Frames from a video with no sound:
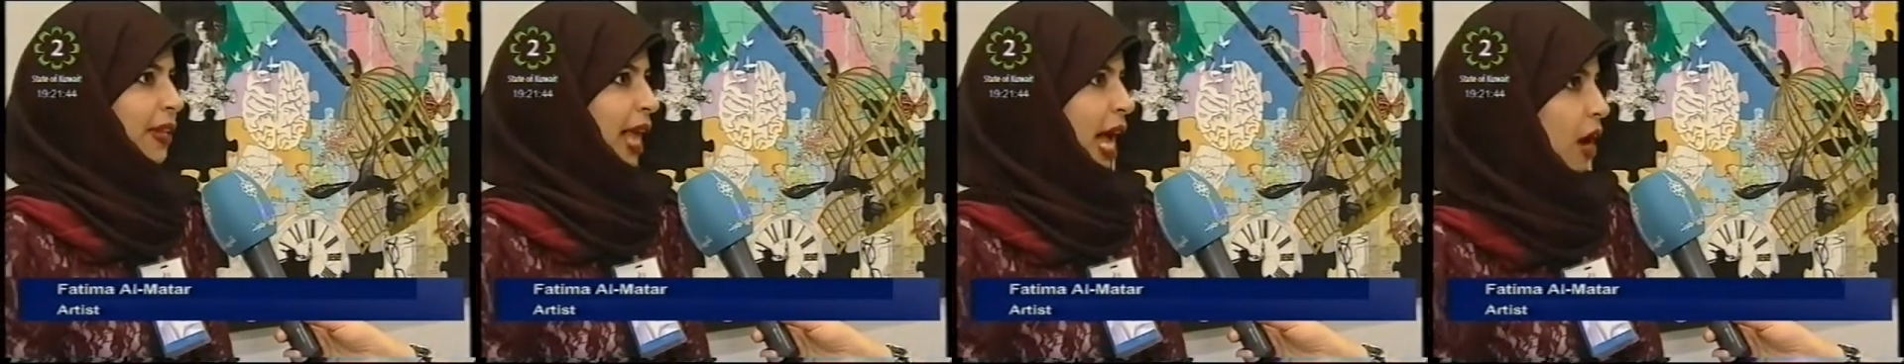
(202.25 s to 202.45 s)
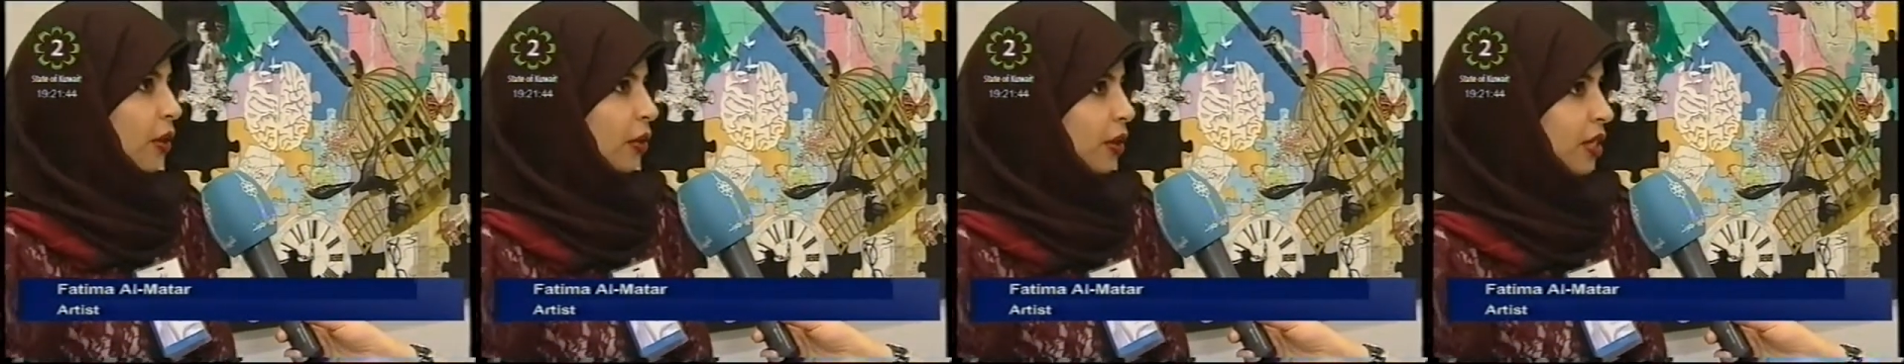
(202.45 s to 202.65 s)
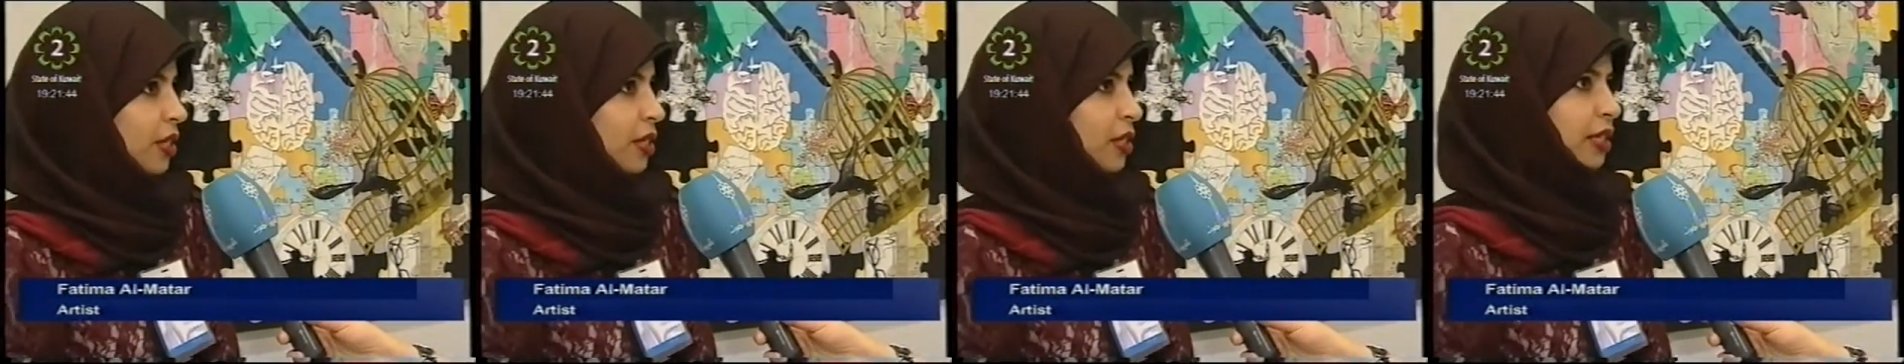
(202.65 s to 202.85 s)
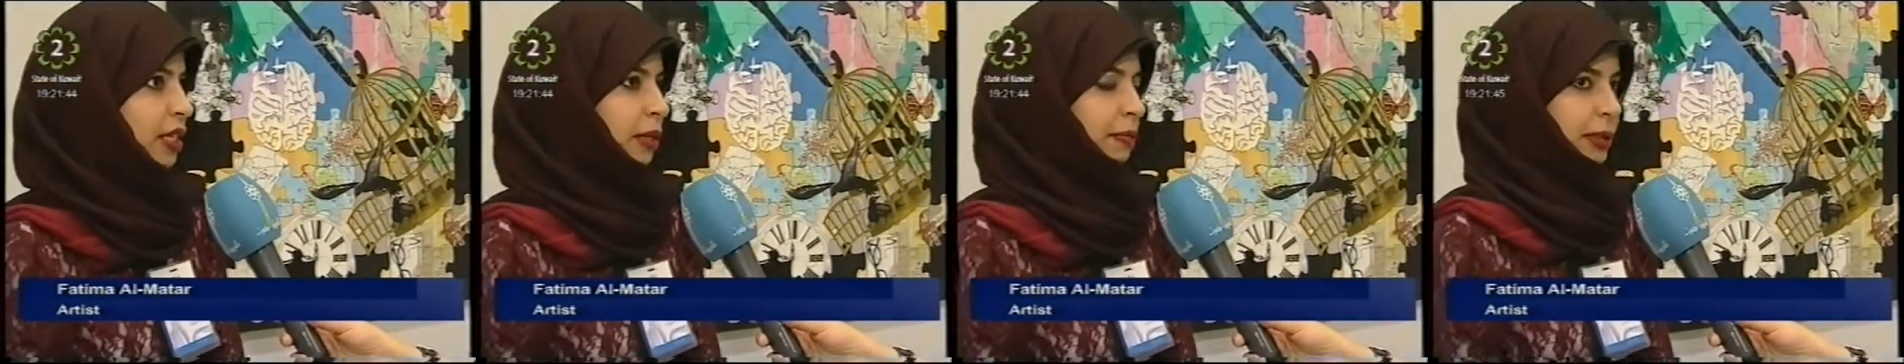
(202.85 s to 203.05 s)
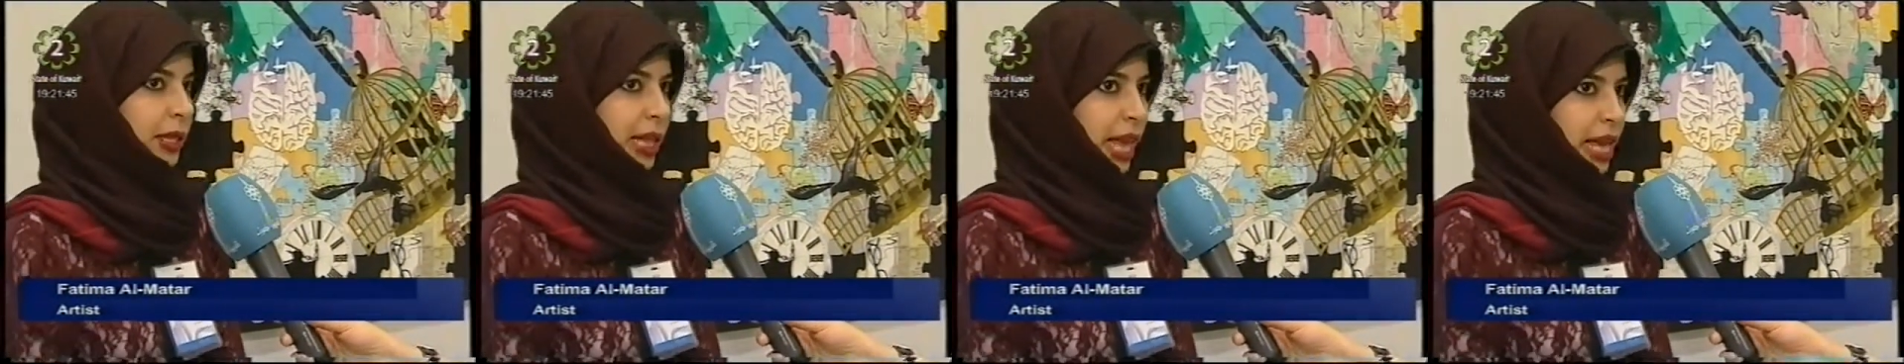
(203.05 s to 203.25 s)

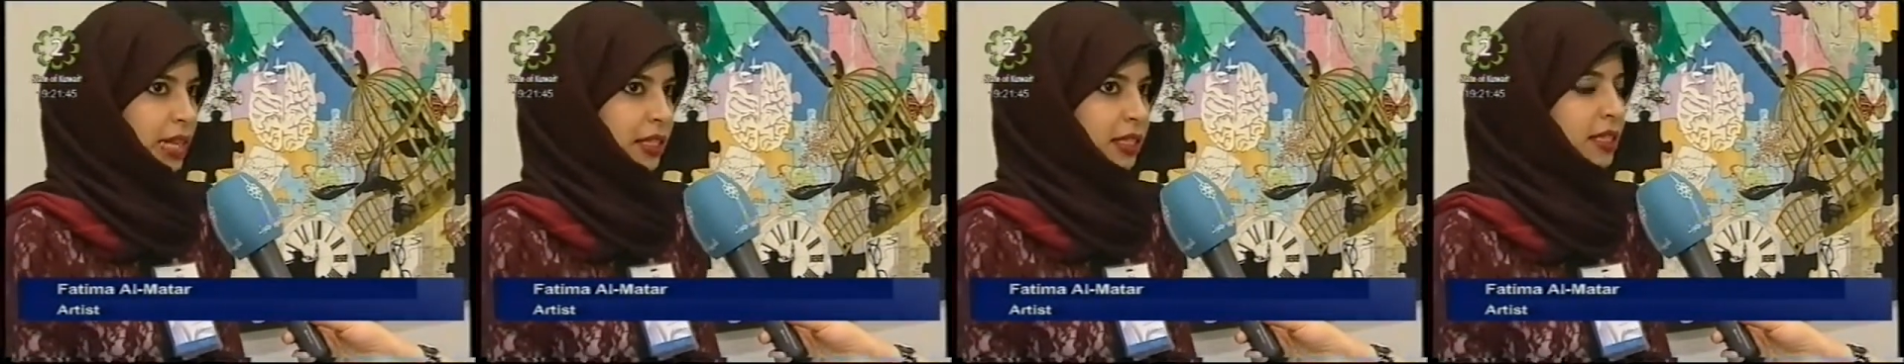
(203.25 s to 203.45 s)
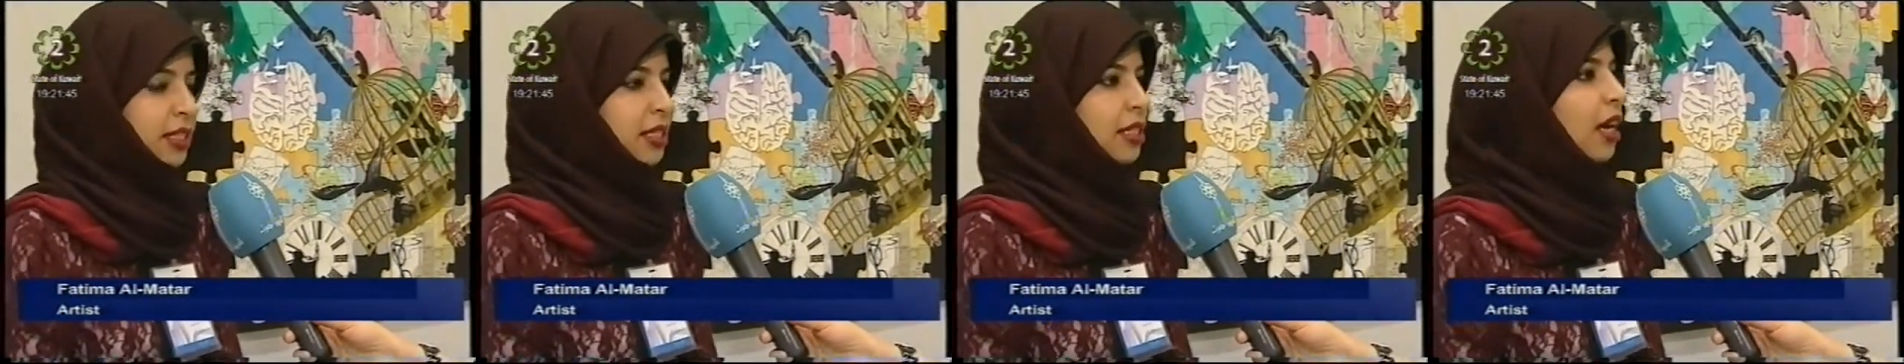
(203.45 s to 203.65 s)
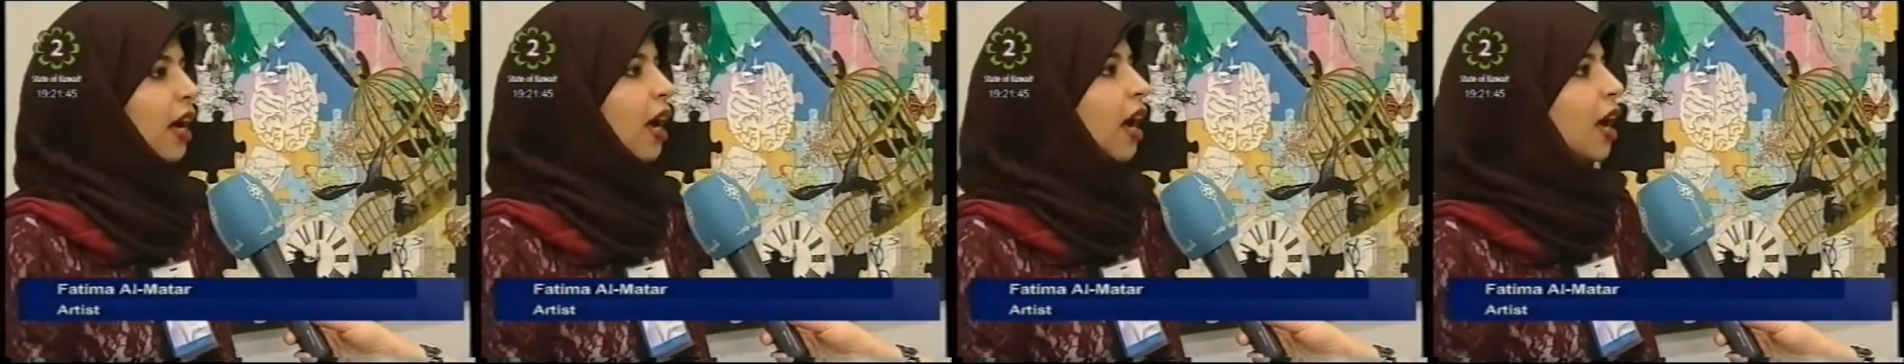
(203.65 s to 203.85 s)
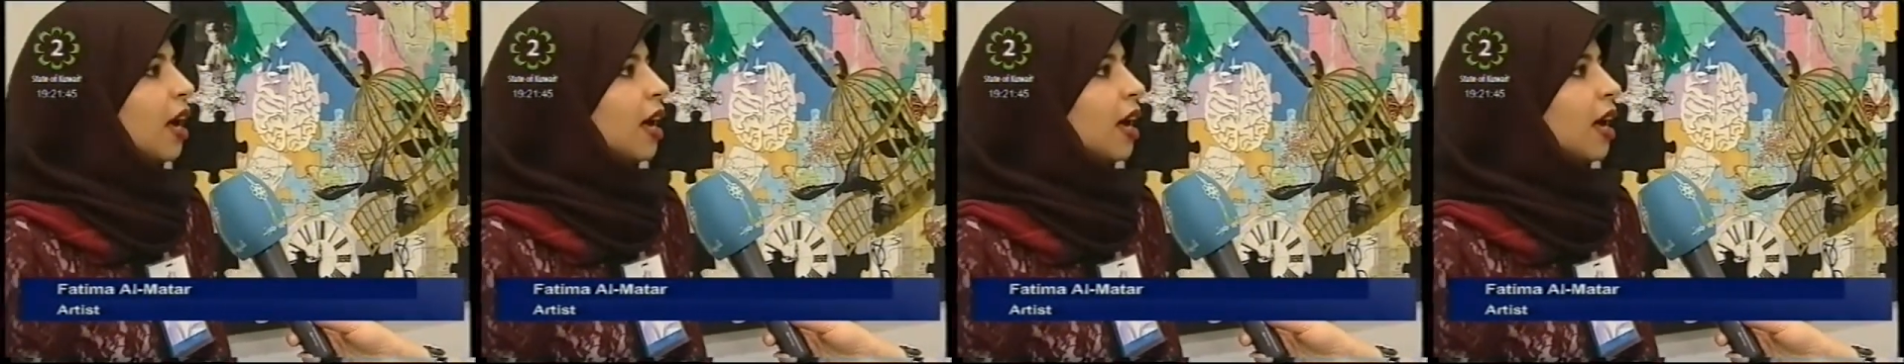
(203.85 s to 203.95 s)
flowers and plants.